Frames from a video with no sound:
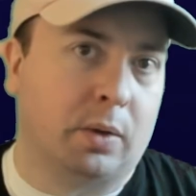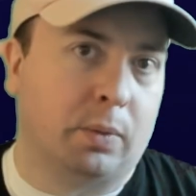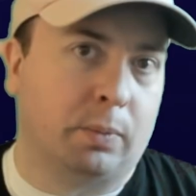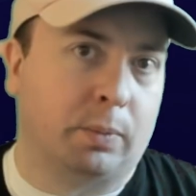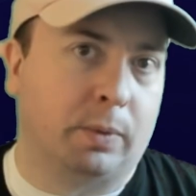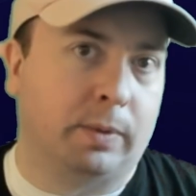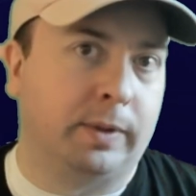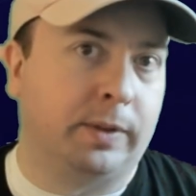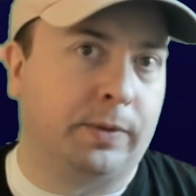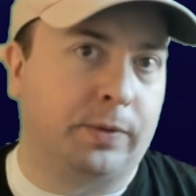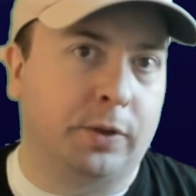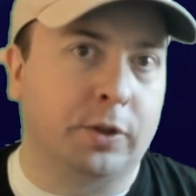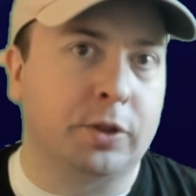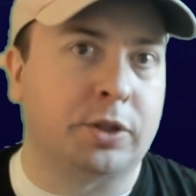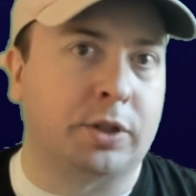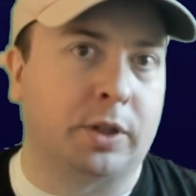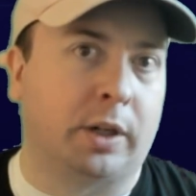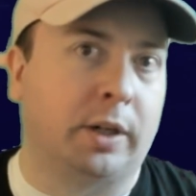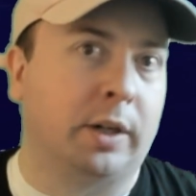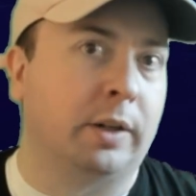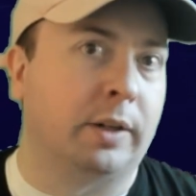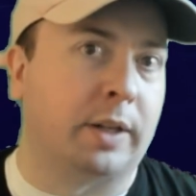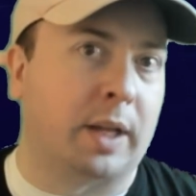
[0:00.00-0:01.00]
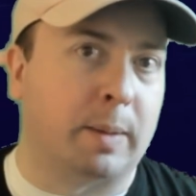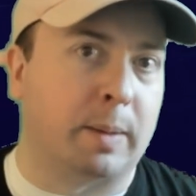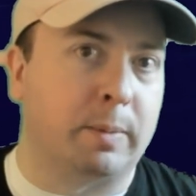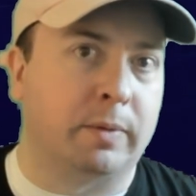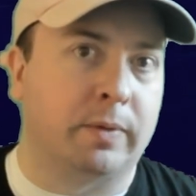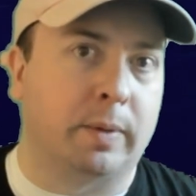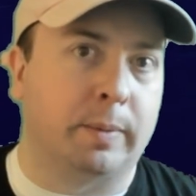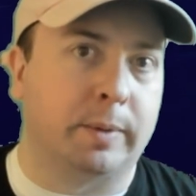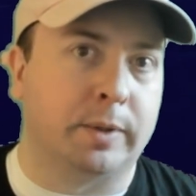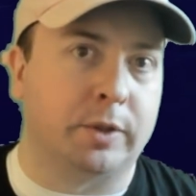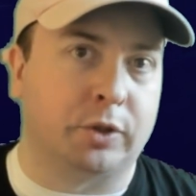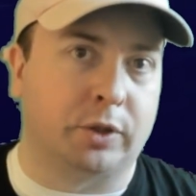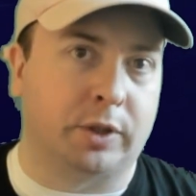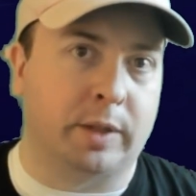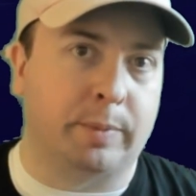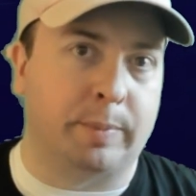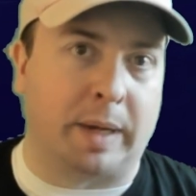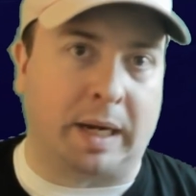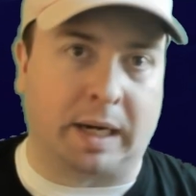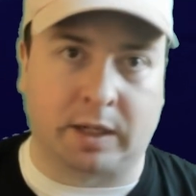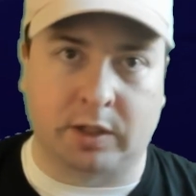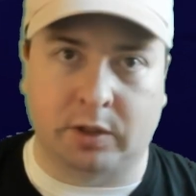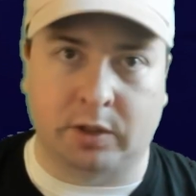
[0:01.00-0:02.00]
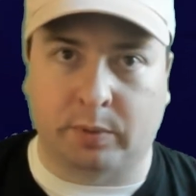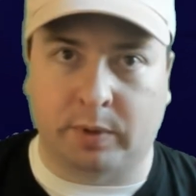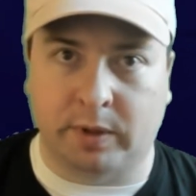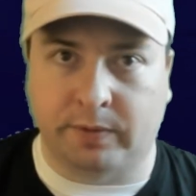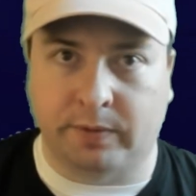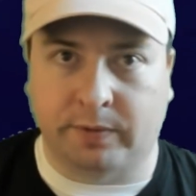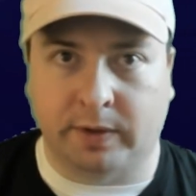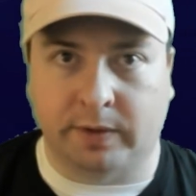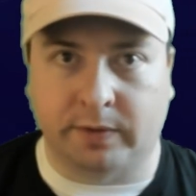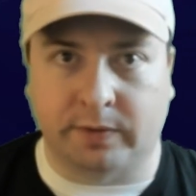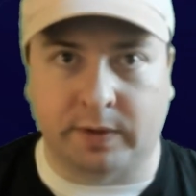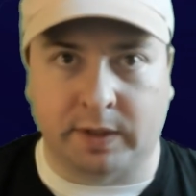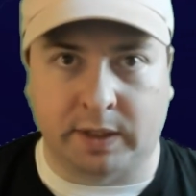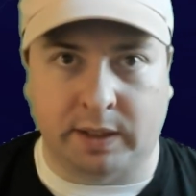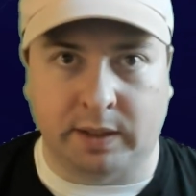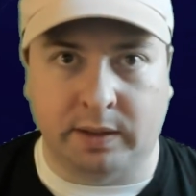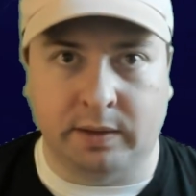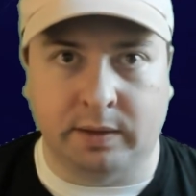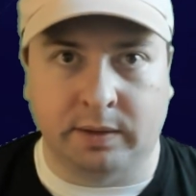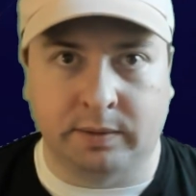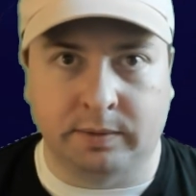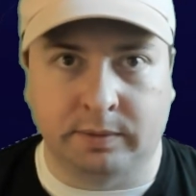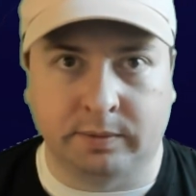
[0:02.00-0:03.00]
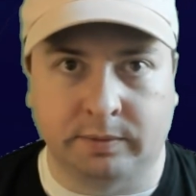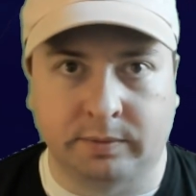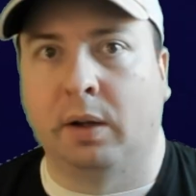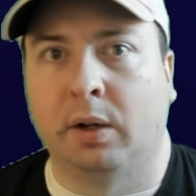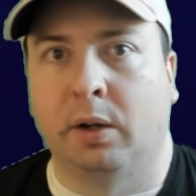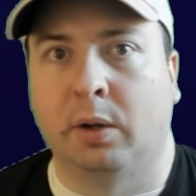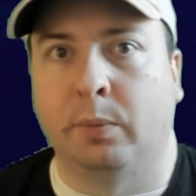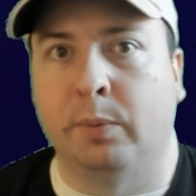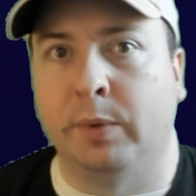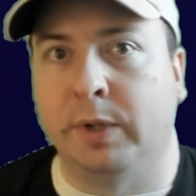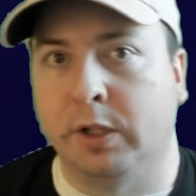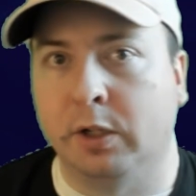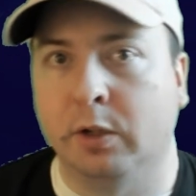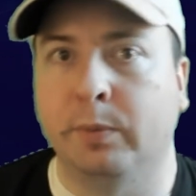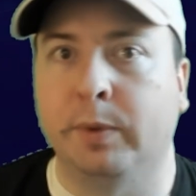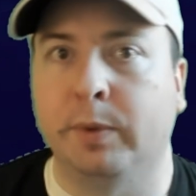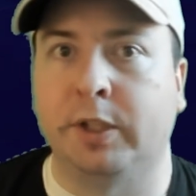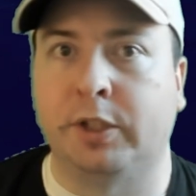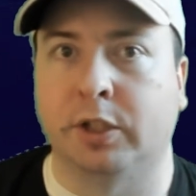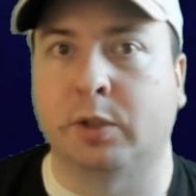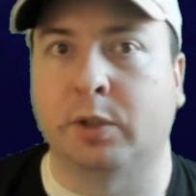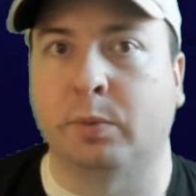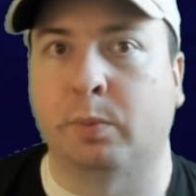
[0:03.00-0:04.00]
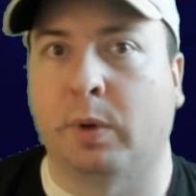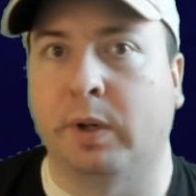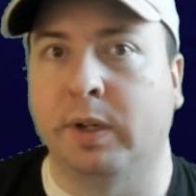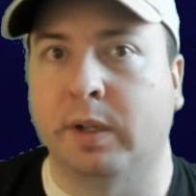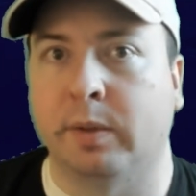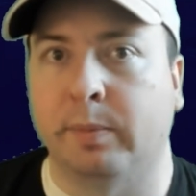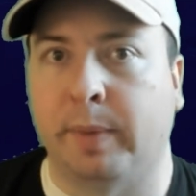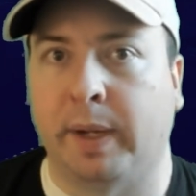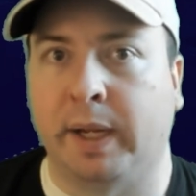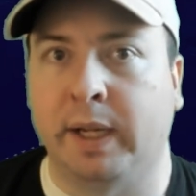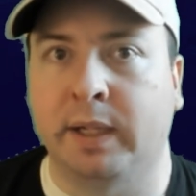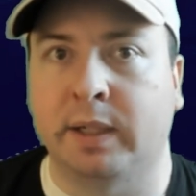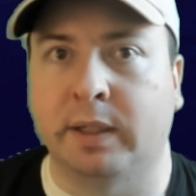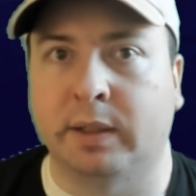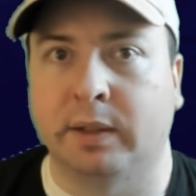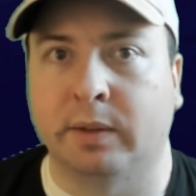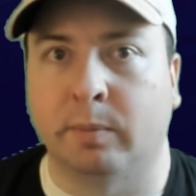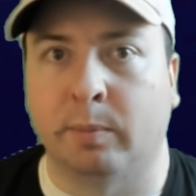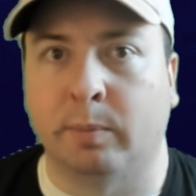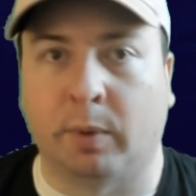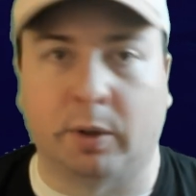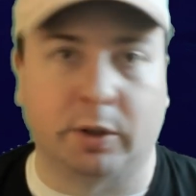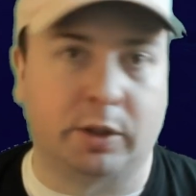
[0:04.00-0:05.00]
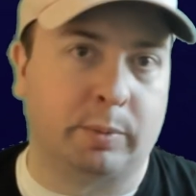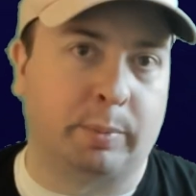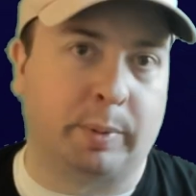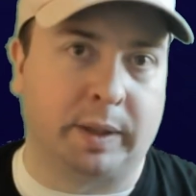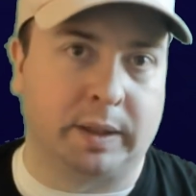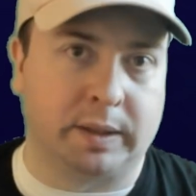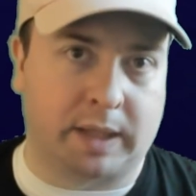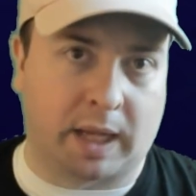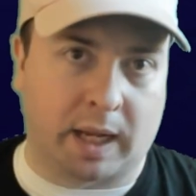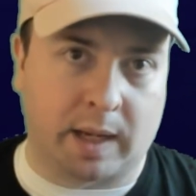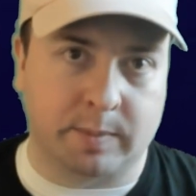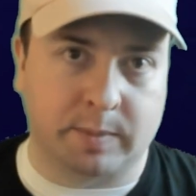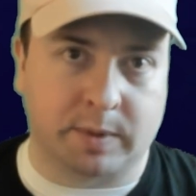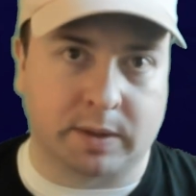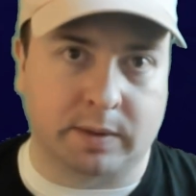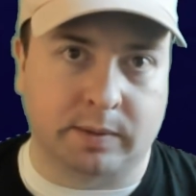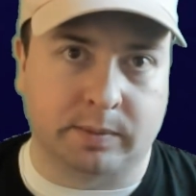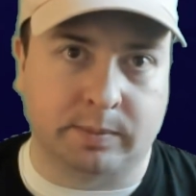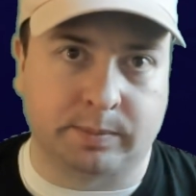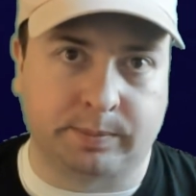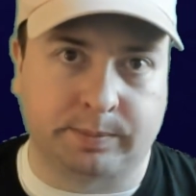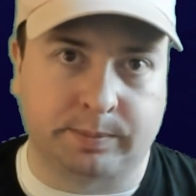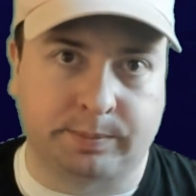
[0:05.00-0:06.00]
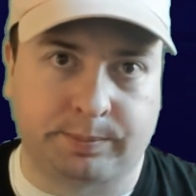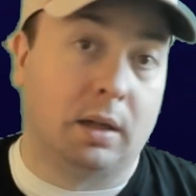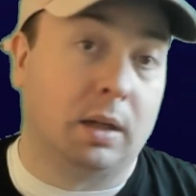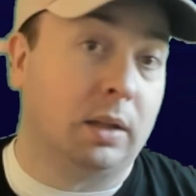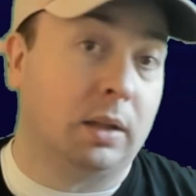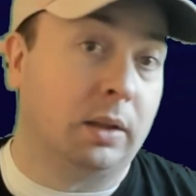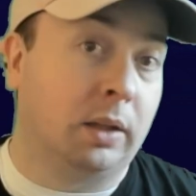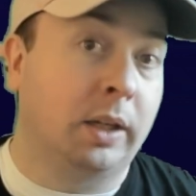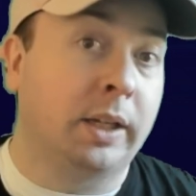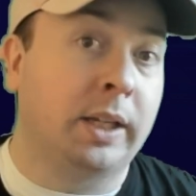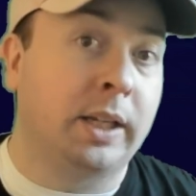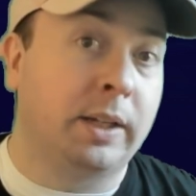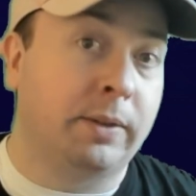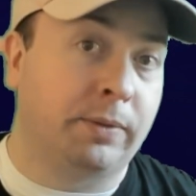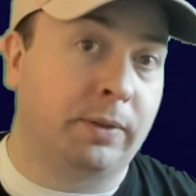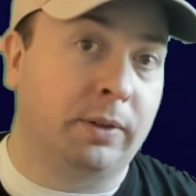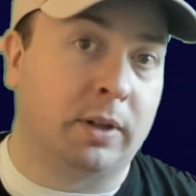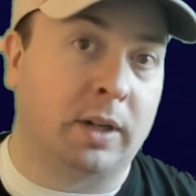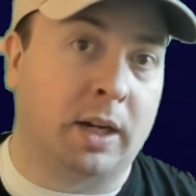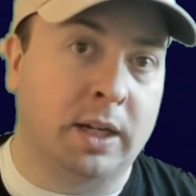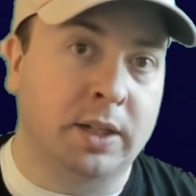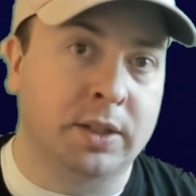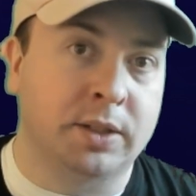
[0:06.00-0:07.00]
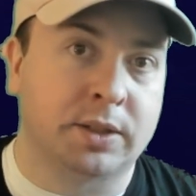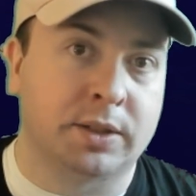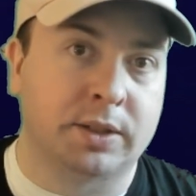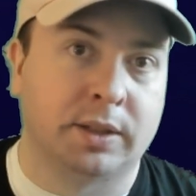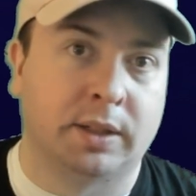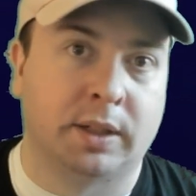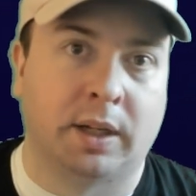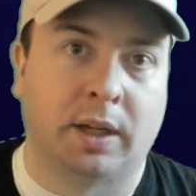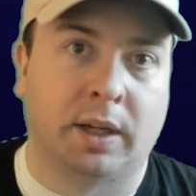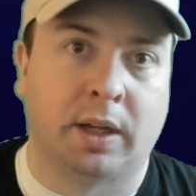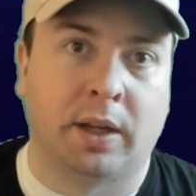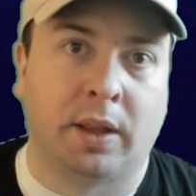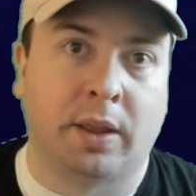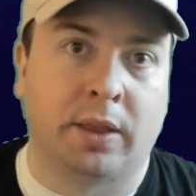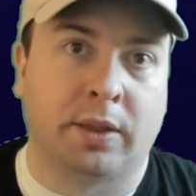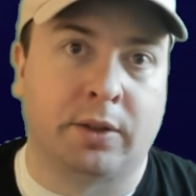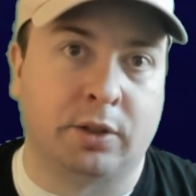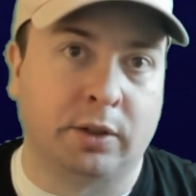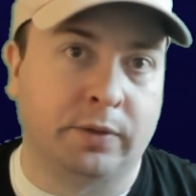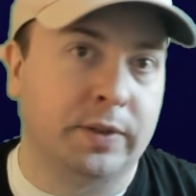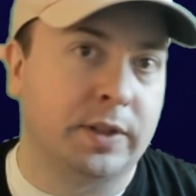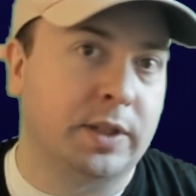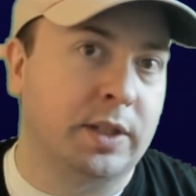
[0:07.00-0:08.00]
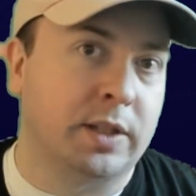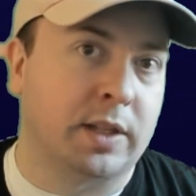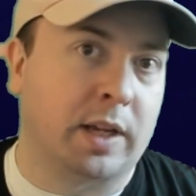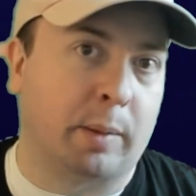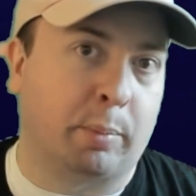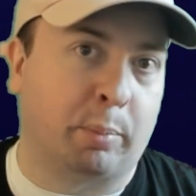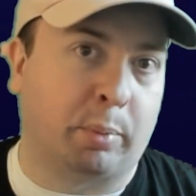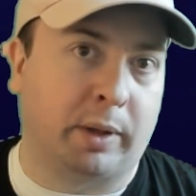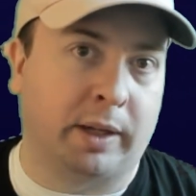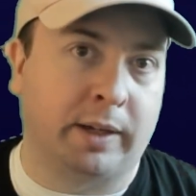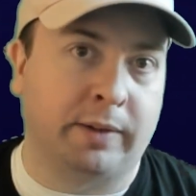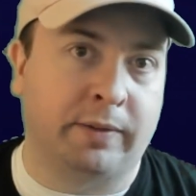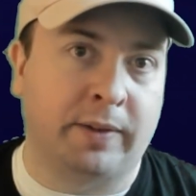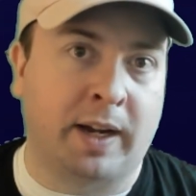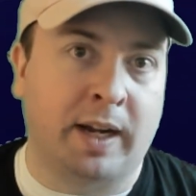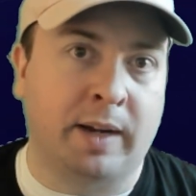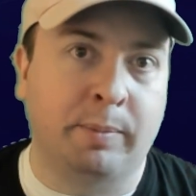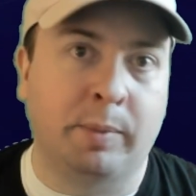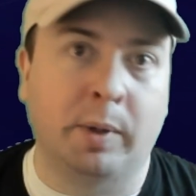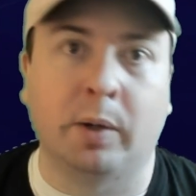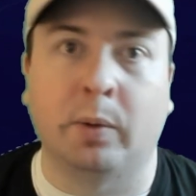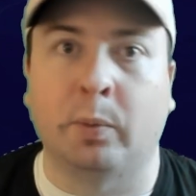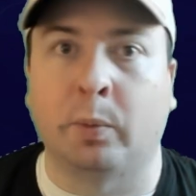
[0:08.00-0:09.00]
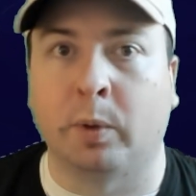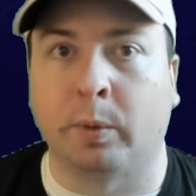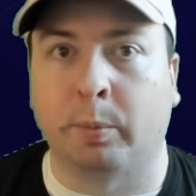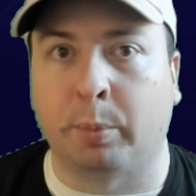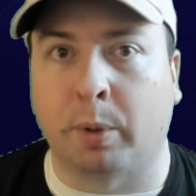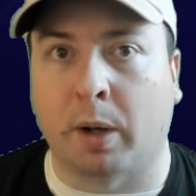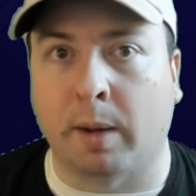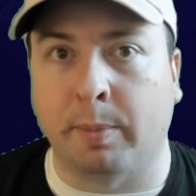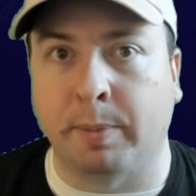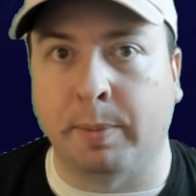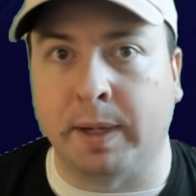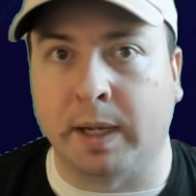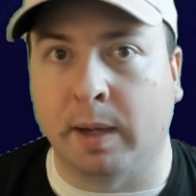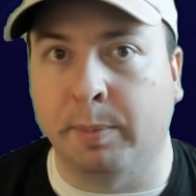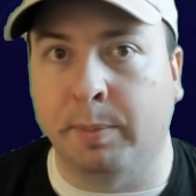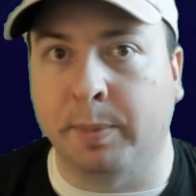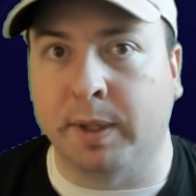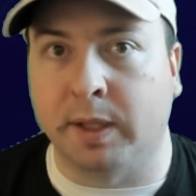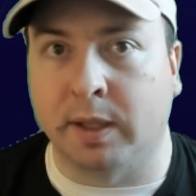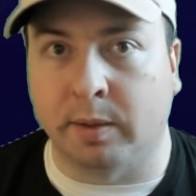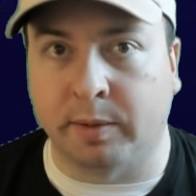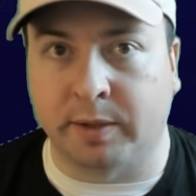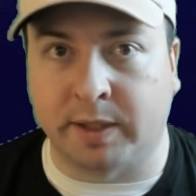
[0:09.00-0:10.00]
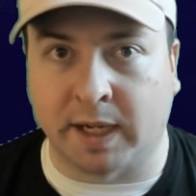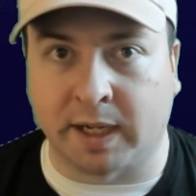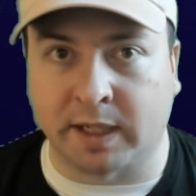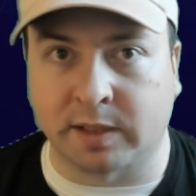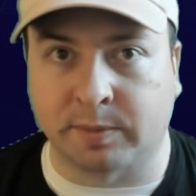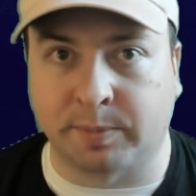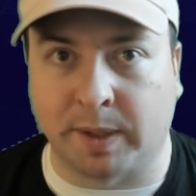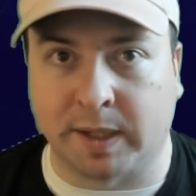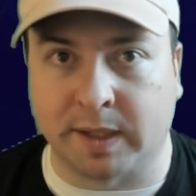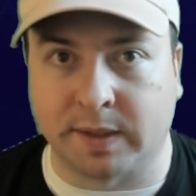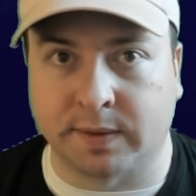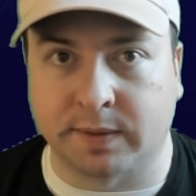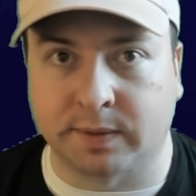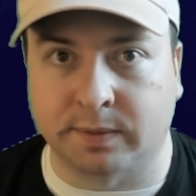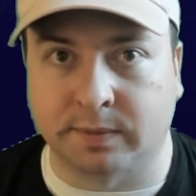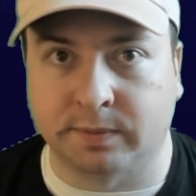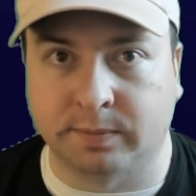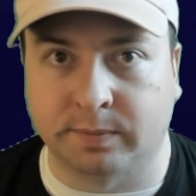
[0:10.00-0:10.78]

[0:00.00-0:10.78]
When we first started our game development journey back in 2015, we knew we just wanted to make multiplayer games. Lucky for us, services like PlayFab were popping up in the tech space.